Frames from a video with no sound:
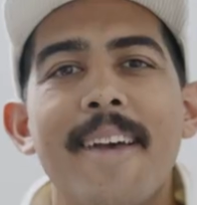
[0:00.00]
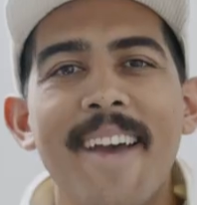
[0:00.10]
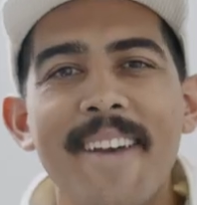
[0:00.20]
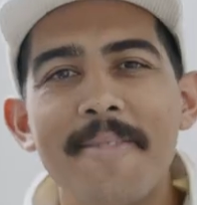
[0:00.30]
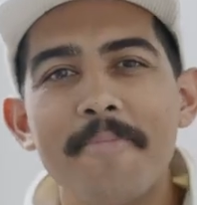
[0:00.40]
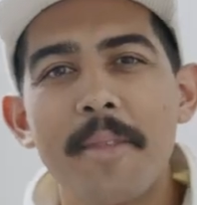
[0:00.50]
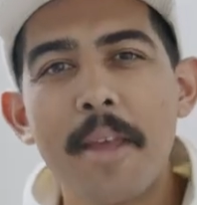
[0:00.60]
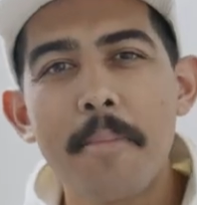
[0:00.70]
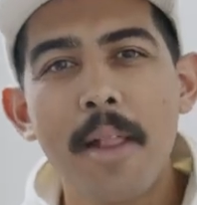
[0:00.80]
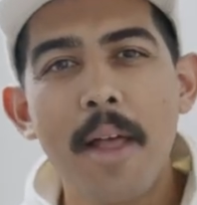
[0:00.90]
Hey,
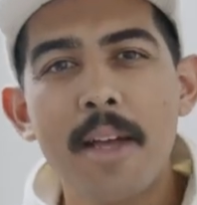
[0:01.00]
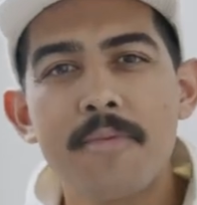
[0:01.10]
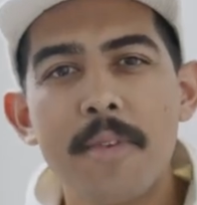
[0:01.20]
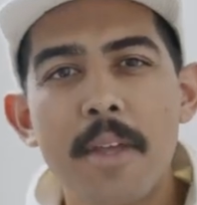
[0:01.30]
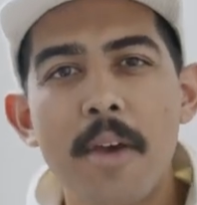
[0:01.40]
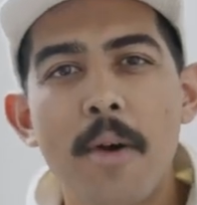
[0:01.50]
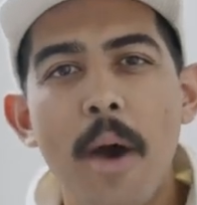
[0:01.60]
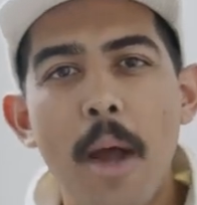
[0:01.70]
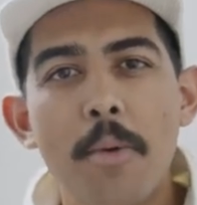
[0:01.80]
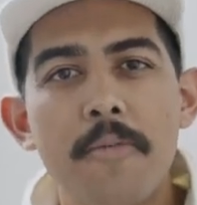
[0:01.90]
in my last video,
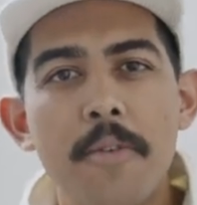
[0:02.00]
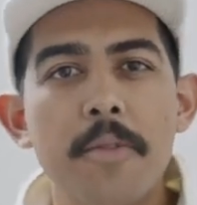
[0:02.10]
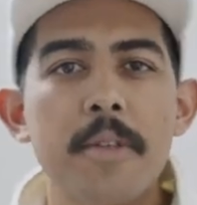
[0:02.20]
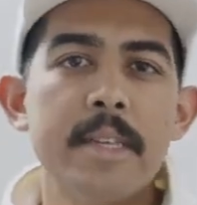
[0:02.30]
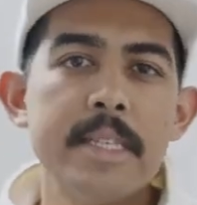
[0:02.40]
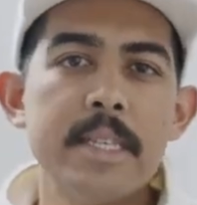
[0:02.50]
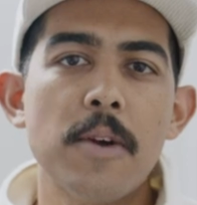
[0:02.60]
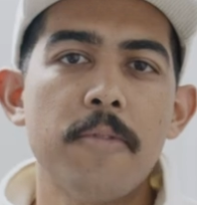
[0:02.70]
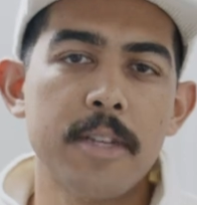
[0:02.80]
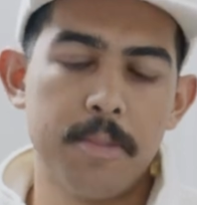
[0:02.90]
I reviewed the
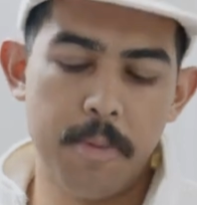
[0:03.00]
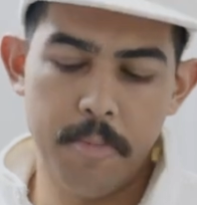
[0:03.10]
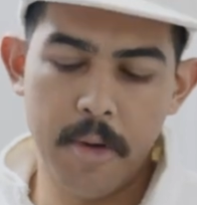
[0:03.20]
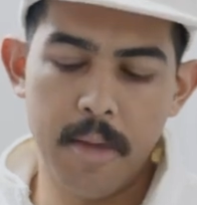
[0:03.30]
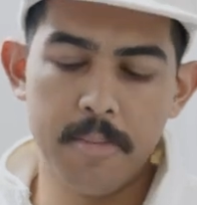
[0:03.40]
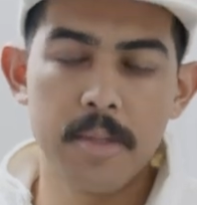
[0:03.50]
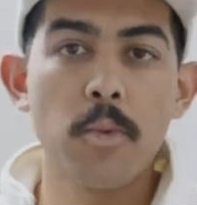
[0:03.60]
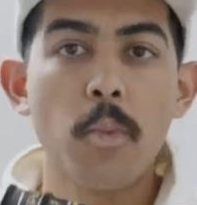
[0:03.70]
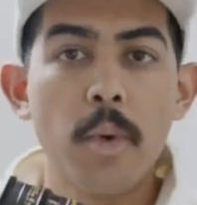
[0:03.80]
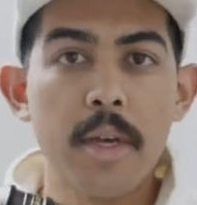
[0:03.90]
DZO Vespid primes,
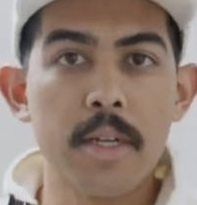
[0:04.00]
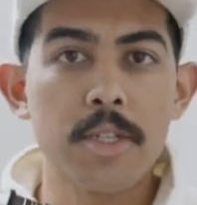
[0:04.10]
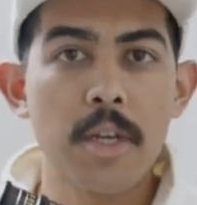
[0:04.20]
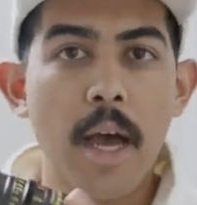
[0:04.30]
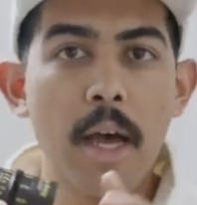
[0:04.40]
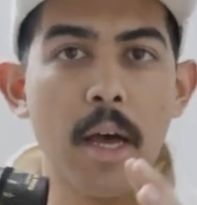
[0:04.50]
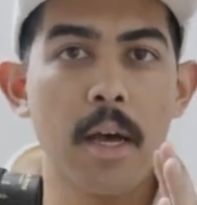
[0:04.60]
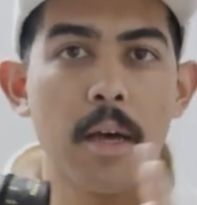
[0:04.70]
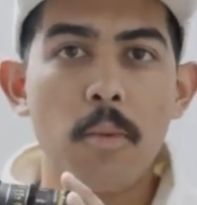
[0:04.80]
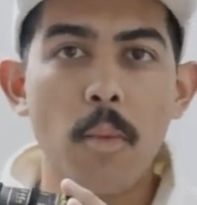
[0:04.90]
which
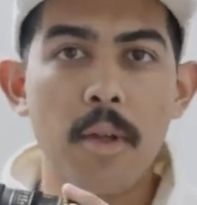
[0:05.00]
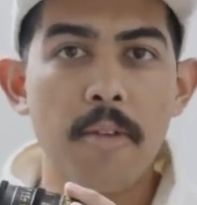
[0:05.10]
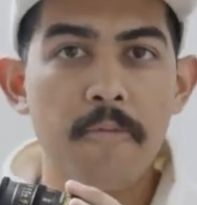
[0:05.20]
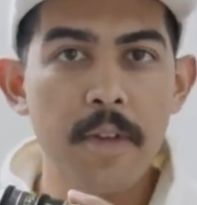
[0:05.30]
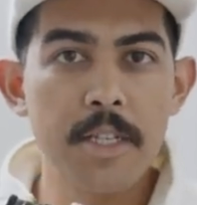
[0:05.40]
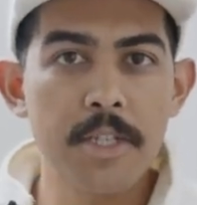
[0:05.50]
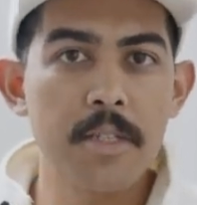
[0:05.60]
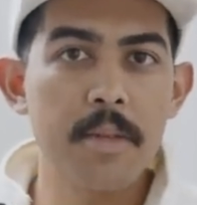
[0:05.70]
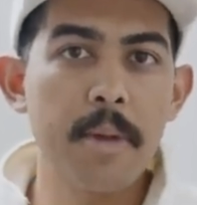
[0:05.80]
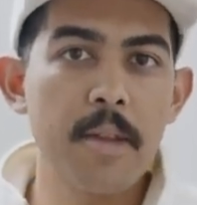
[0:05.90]
one of the
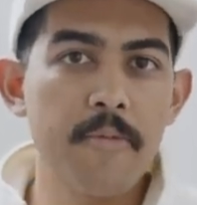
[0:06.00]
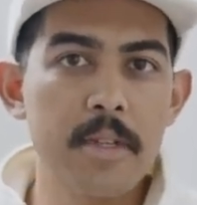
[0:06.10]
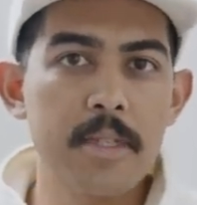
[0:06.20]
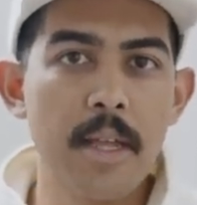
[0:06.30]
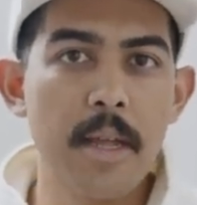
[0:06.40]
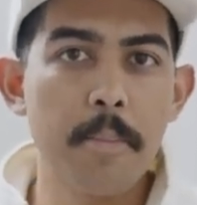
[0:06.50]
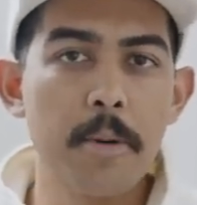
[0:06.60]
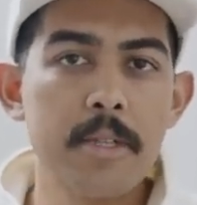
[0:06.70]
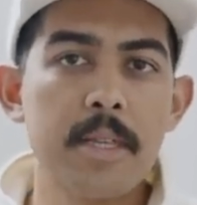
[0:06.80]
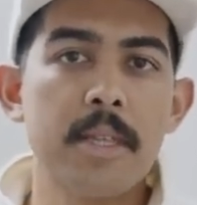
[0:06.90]
features and benefits that I
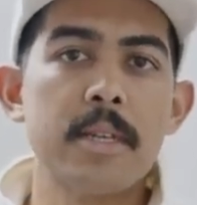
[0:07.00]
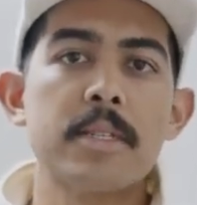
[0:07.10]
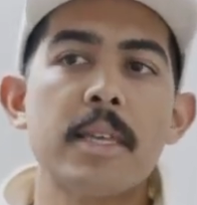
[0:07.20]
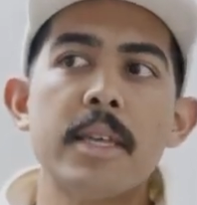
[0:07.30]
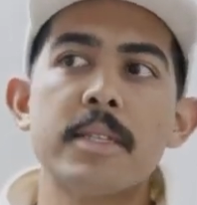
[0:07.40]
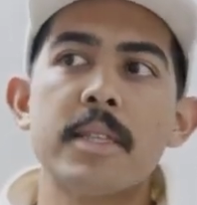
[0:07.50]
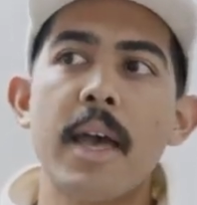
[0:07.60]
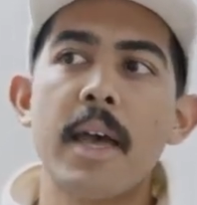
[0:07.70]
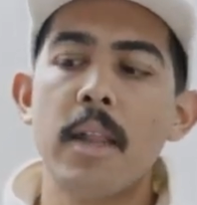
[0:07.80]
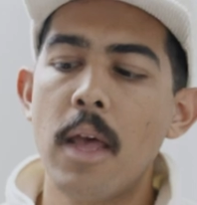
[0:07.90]
put to this is
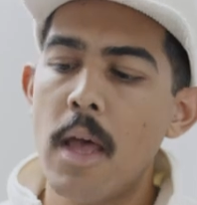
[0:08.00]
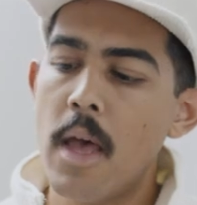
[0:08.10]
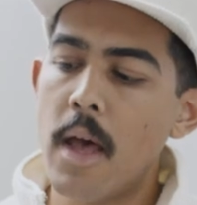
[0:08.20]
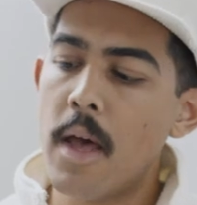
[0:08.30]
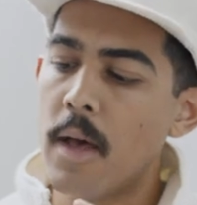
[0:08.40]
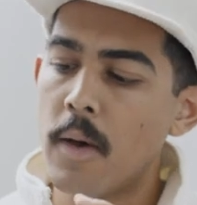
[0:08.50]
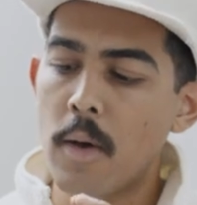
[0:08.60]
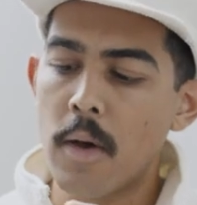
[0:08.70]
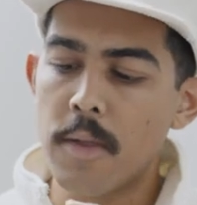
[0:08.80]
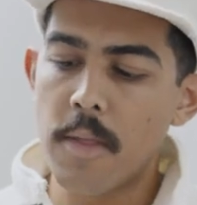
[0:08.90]
that
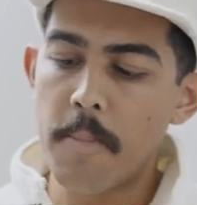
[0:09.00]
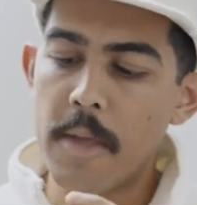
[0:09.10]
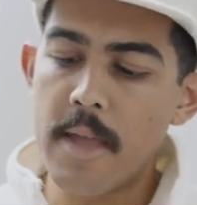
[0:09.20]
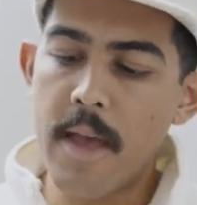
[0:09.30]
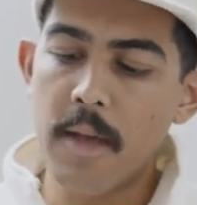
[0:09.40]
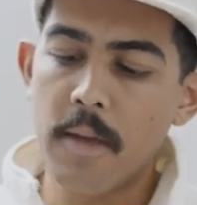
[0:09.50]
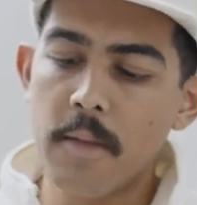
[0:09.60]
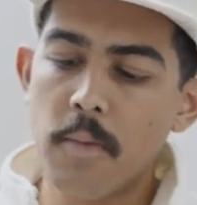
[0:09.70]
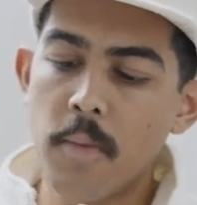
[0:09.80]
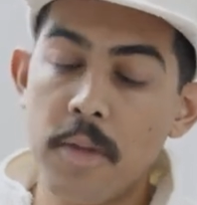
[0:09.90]
in the
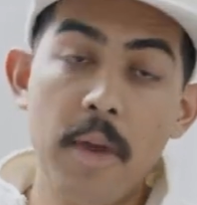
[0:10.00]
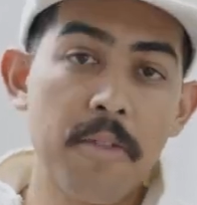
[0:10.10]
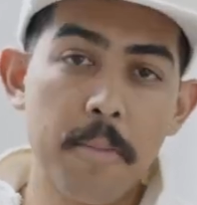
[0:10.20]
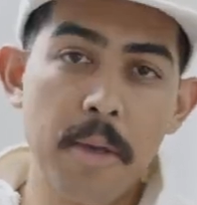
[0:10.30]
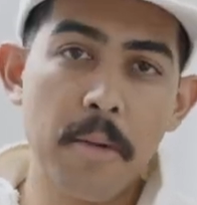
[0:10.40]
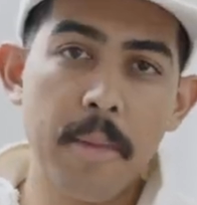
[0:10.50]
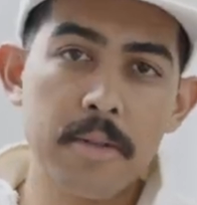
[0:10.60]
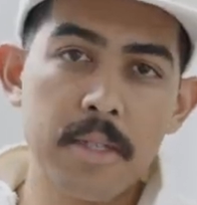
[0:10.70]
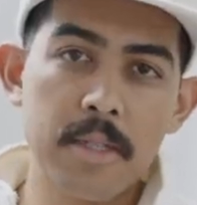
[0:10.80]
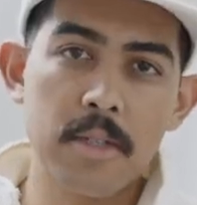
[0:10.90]
PL, when you have the PL
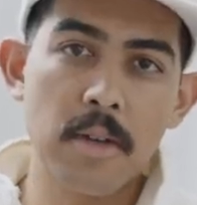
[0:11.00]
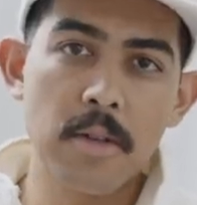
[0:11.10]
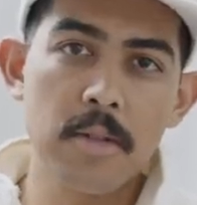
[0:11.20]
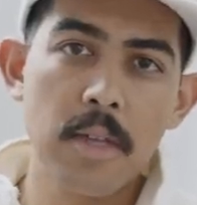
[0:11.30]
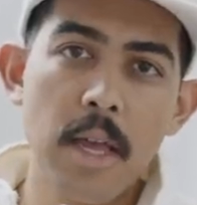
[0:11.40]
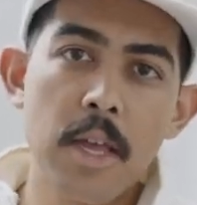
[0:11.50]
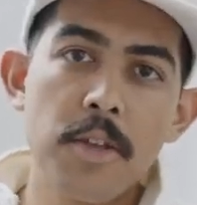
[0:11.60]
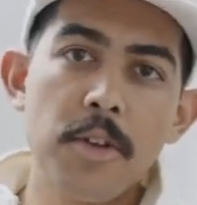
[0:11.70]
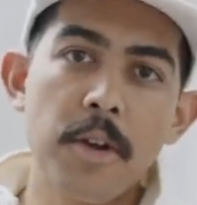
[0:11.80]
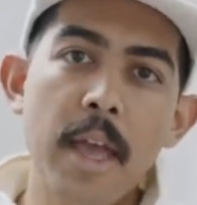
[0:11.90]
mount installed,
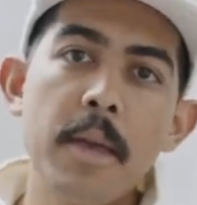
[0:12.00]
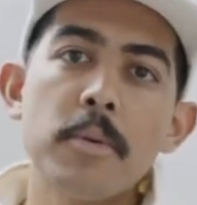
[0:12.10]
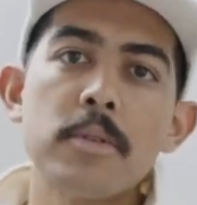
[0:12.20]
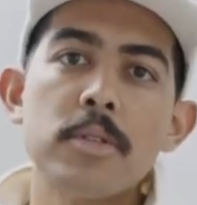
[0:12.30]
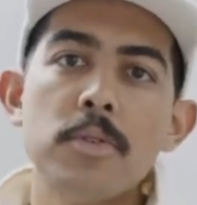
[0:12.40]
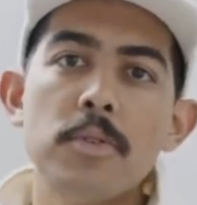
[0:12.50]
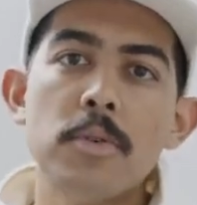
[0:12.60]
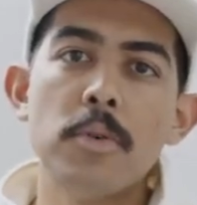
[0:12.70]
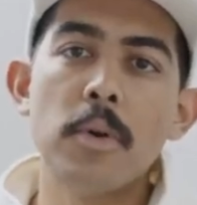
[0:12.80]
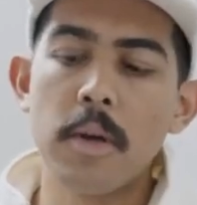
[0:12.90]
you're able
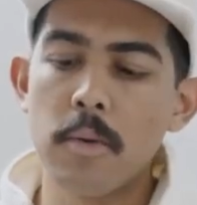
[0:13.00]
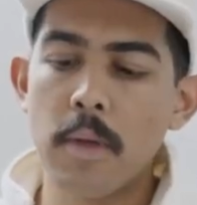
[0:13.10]
to